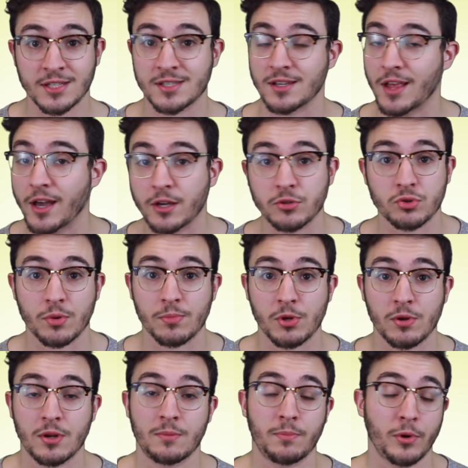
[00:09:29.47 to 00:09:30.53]
Salah
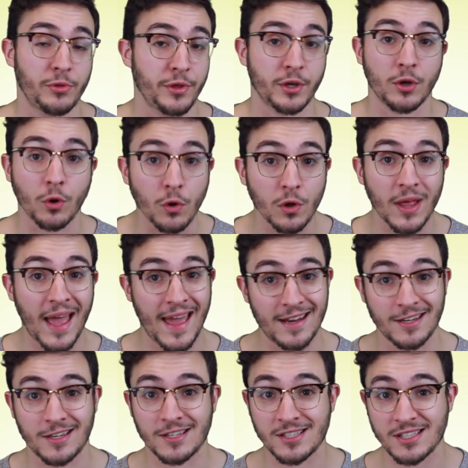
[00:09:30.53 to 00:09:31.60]
contributed both a goal
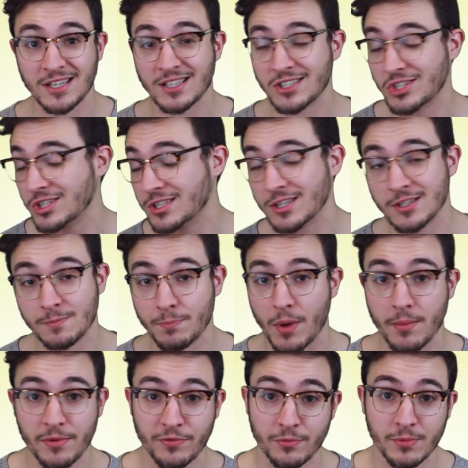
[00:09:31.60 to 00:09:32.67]
and an assist, just as
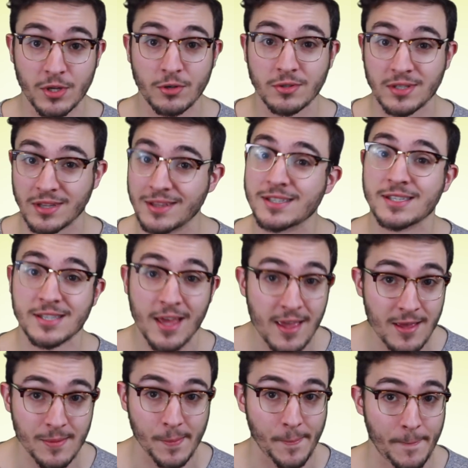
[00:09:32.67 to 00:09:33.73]
Bobby Firmino did the
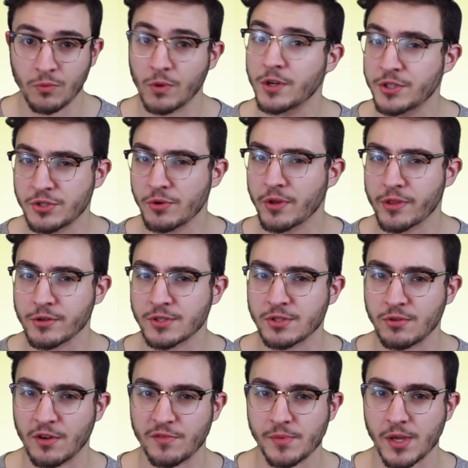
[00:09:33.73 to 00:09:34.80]
same. What a duo those
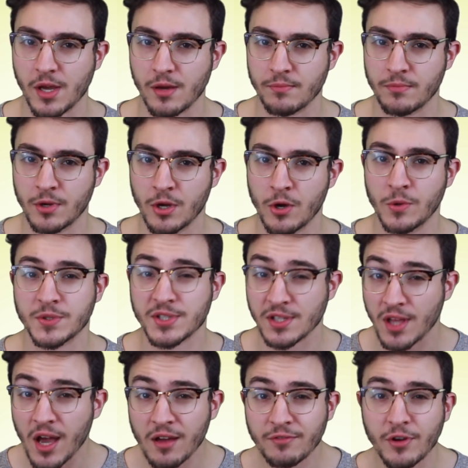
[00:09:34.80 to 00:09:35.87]
two have become. With
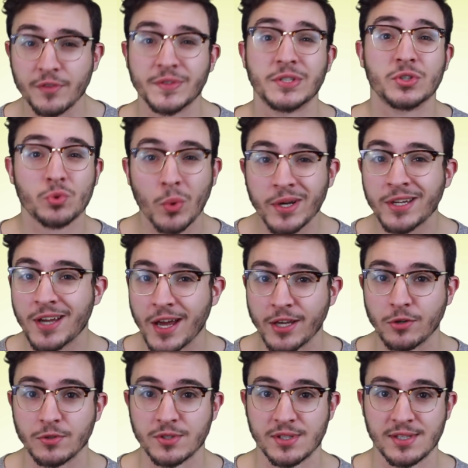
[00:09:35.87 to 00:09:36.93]
Salah involved in 29
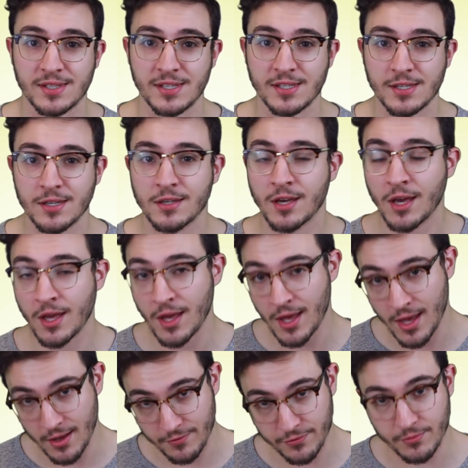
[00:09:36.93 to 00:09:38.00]
goals this season,
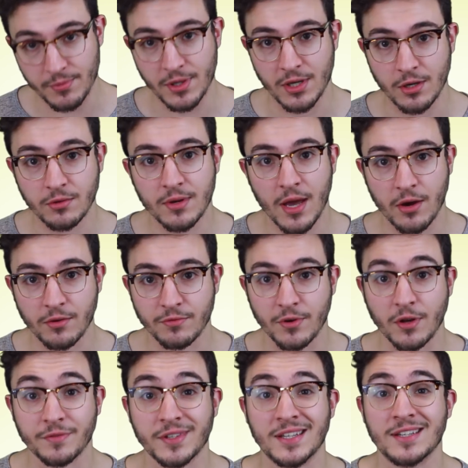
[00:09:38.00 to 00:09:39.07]
and Firmino now
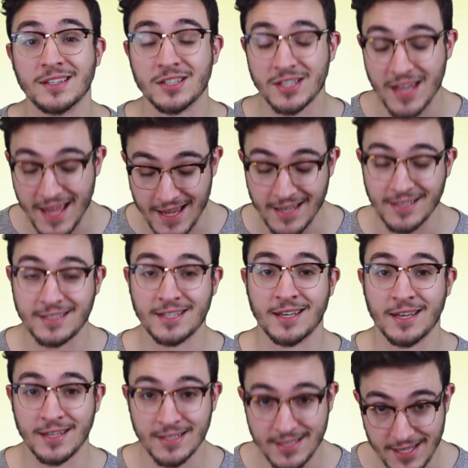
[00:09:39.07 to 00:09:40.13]
involved in
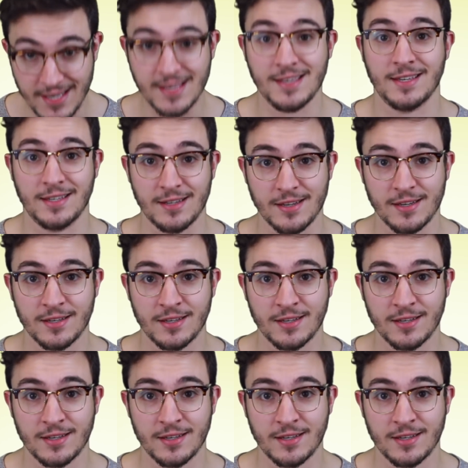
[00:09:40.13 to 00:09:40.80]
18.